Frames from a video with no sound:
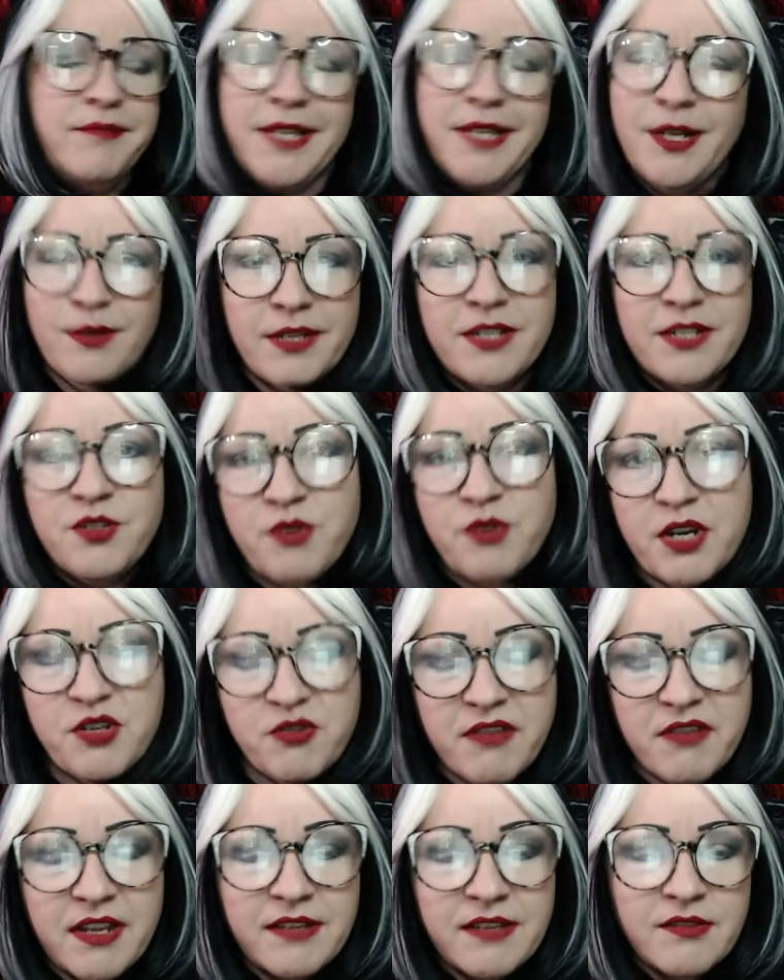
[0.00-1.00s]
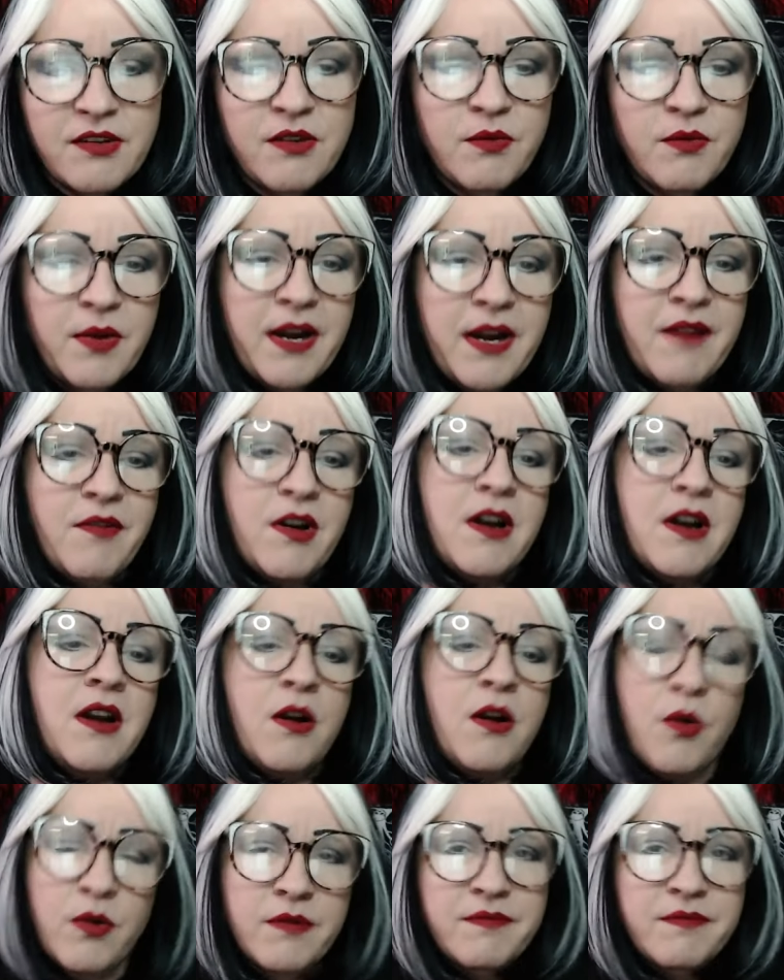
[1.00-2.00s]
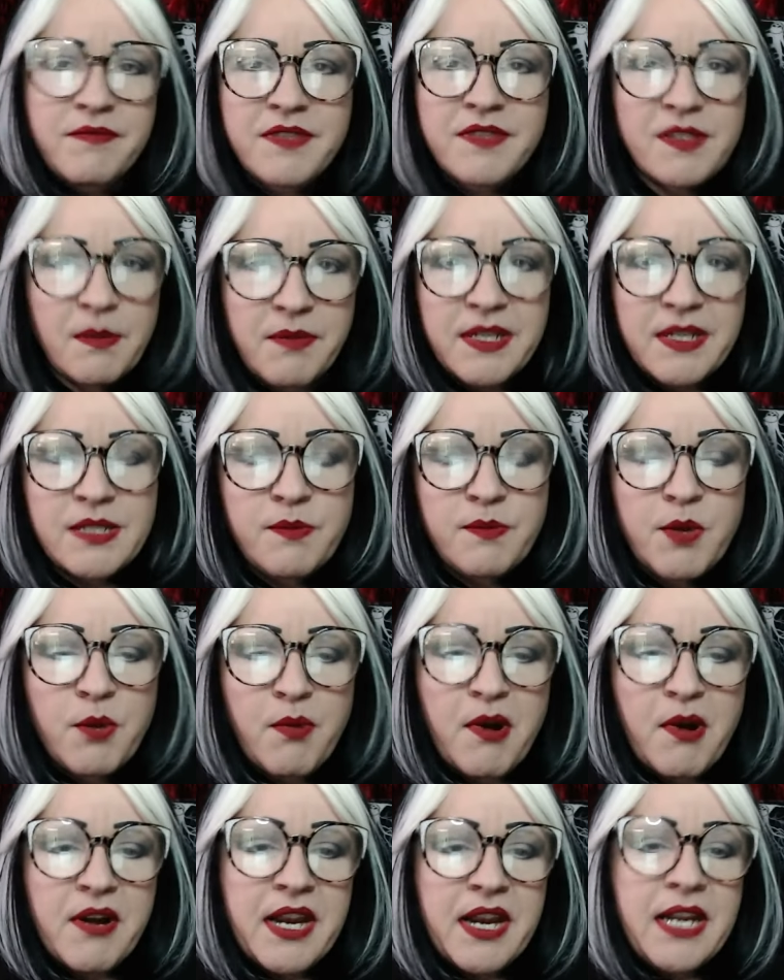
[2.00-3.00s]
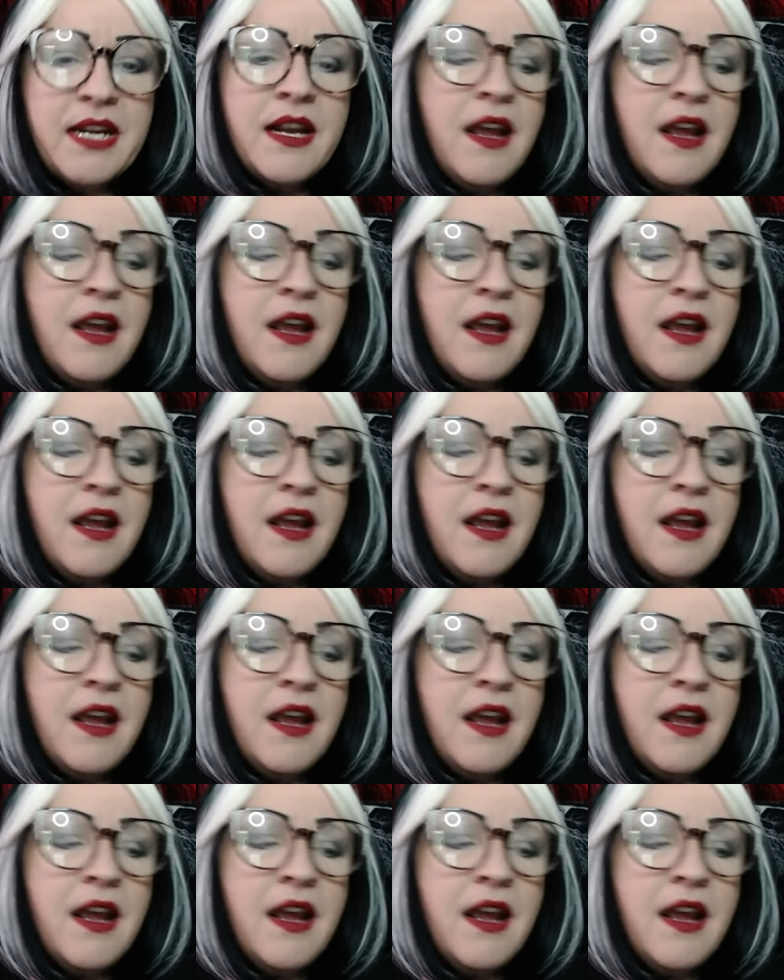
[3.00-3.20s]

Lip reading: You know, like Stranger Things or whatever, or something Spielbergian.